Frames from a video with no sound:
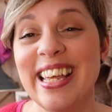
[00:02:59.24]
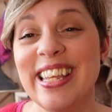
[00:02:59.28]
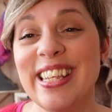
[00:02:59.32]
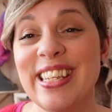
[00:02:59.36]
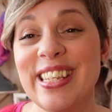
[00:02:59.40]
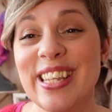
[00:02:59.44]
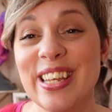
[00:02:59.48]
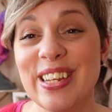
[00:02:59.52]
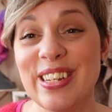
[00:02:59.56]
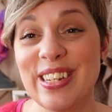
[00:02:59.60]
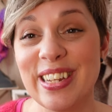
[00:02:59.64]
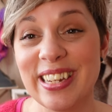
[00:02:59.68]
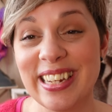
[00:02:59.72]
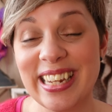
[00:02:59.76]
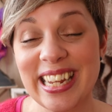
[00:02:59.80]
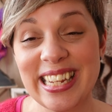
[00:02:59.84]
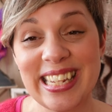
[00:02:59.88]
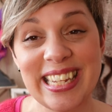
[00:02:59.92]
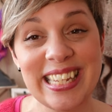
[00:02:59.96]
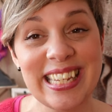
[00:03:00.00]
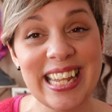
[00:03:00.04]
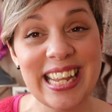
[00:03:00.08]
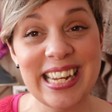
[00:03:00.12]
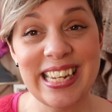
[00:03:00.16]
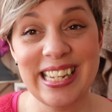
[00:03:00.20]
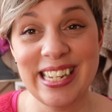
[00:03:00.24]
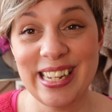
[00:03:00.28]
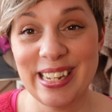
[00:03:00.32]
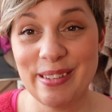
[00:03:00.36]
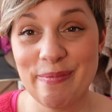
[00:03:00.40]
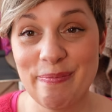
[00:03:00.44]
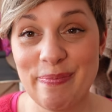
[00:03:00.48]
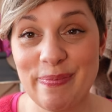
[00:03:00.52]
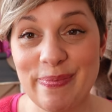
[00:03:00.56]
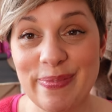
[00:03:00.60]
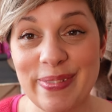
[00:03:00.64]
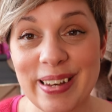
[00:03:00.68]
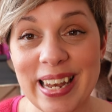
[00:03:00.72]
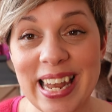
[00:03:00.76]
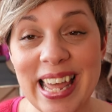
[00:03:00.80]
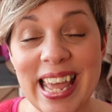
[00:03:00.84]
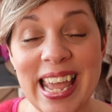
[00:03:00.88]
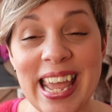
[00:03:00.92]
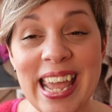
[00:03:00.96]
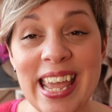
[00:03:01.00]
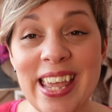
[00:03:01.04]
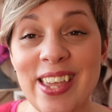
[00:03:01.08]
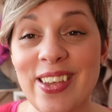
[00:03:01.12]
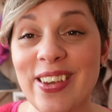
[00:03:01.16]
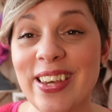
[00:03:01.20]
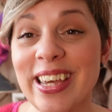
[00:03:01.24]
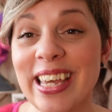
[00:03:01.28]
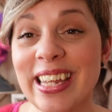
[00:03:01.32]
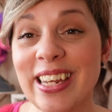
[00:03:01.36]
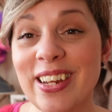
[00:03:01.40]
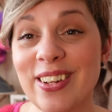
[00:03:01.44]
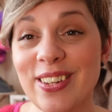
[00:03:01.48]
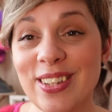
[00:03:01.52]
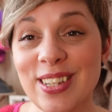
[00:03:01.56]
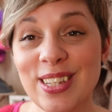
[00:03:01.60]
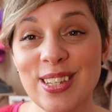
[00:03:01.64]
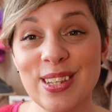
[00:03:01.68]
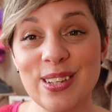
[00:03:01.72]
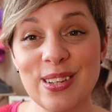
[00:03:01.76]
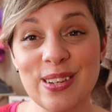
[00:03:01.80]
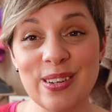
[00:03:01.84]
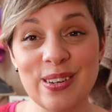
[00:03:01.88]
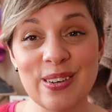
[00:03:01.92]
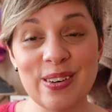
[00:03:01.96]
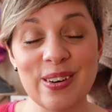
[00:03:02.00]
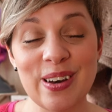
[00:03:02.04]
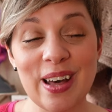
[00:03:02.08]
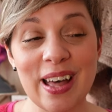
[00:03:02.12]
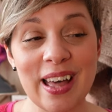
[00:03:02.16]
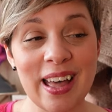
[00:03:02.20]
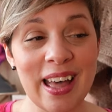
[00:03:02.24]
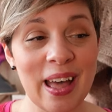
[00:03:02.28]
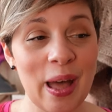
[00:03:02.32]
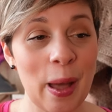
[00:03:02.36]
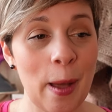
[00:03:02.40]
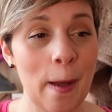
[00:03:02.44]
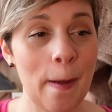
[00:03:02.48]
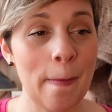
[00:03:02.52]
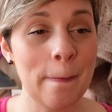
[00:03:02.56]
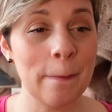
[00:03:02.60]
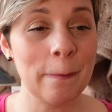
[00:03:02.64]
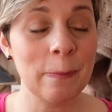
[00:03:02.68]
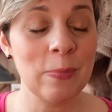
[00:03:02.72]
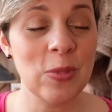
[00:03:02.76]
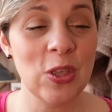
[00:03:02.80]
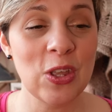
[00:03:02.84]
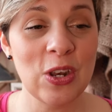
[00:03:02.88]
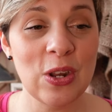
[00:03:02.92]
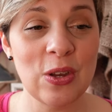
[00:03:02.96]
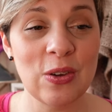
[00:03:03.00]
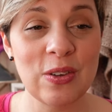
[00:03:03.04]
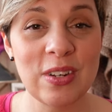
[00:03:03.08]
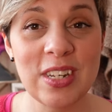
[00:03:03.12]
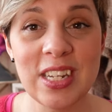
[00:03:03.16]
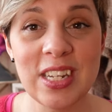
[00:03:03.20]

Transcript: So don't hesitate to play. You can also you know,